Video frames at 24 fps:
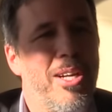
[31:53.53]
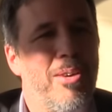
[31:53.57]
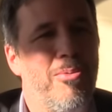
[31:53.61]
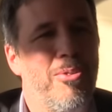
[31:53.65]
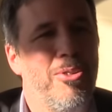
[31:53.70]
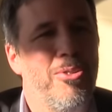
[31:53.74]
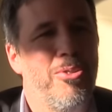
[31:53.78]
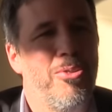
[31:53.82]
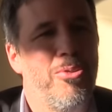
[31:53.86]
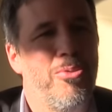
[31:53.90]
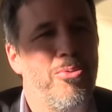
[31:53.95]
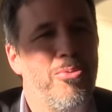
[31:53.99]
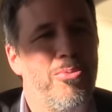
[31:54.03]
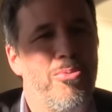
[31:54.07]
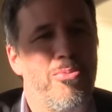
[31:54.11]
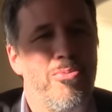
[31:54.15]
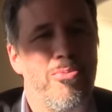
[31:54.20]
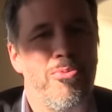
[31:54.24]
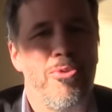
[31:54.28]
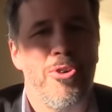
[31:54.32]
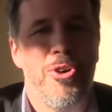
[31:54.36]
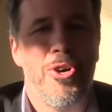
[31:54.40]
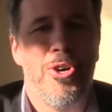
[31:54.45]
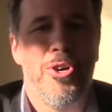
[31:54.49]
I wanted
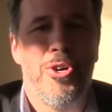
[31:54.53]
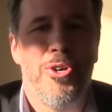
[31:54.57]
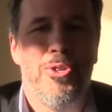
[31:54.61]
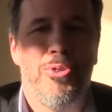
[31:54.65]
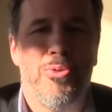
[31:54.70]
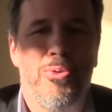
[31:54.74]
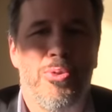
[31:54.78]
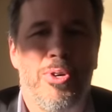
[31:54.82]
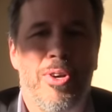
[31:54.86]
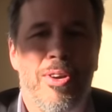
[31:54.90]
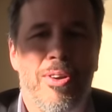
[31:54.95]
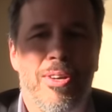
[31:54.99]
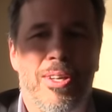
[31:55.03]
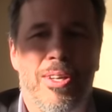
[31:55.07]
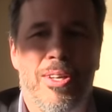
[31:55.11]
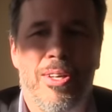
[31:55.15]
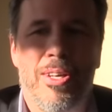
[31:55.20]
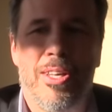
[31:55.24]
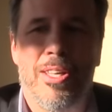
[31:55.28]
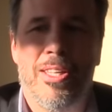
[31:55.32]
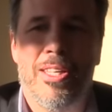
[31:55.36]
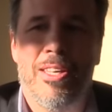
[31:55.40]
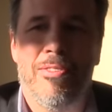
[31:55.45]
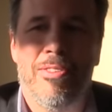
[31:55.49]
to, to
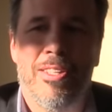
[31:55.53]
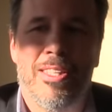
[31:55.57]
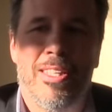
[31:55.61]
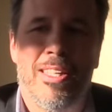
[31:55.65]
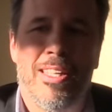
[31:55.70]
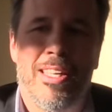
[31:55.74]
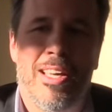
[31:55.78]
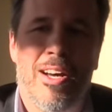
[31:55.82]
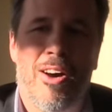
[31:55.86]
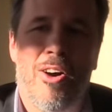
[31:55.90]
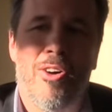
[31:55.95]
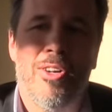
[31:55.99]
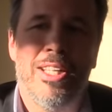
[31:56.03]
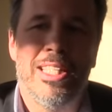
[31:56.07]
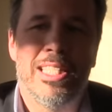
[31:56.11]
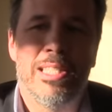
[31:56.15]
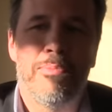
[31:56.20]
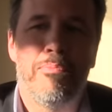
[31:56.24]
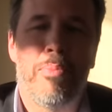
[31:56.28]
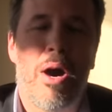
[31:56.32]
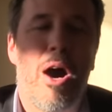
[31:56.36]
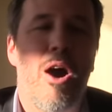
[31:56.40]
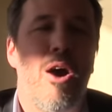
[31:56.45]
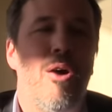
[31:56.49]
give it all its
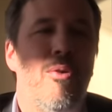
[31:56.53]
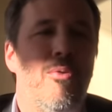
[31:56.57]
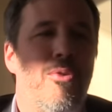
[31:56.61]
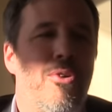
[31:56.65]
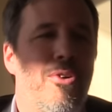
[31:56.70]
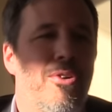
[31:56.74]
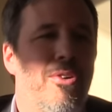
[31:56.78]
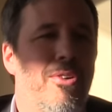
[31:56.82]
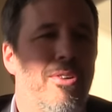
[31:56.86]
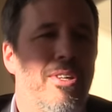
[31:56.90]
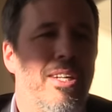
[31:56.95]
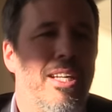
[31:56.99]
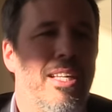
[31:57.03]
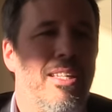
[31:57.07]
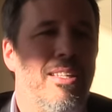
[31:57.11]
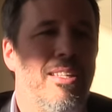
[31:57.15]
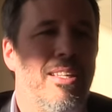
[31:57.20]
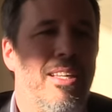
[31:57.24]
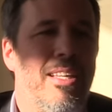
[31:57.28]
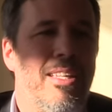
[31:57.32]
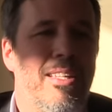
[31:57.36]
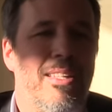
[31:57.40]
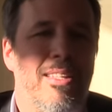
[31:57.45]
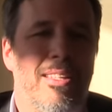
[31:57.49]
power and,
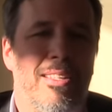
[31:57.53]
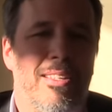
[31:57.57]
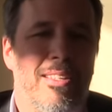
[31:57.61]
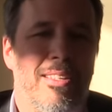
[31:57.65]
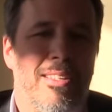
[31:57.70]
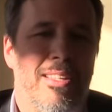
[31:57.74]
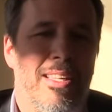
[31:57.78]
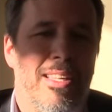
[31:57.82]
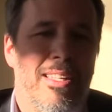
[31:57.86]
and, uh,